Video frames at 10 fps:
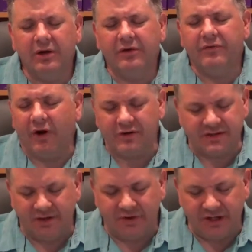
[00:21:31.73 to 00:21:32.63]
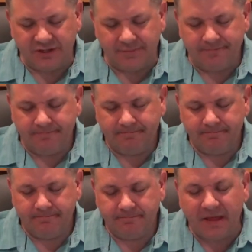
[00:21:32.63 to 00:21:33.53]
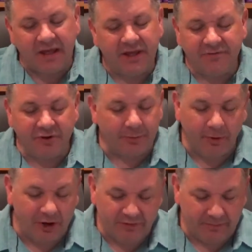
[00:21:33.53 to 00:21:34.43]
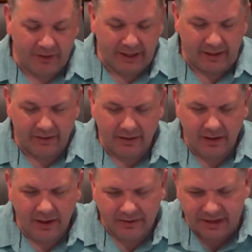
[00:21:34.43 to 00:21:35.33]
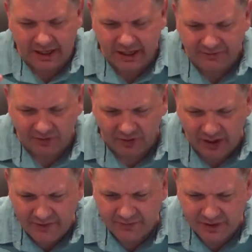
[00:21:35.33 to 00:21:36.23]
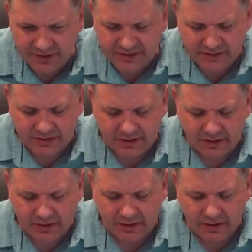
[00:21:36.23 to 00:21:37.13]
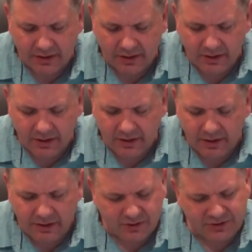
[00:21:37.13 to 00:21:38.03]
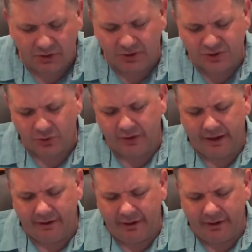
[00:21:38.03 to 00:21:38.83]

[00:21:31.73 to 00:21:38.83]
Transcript: for our salvation. Thank you for your perfect plan. Thank you for loving us so extraordinary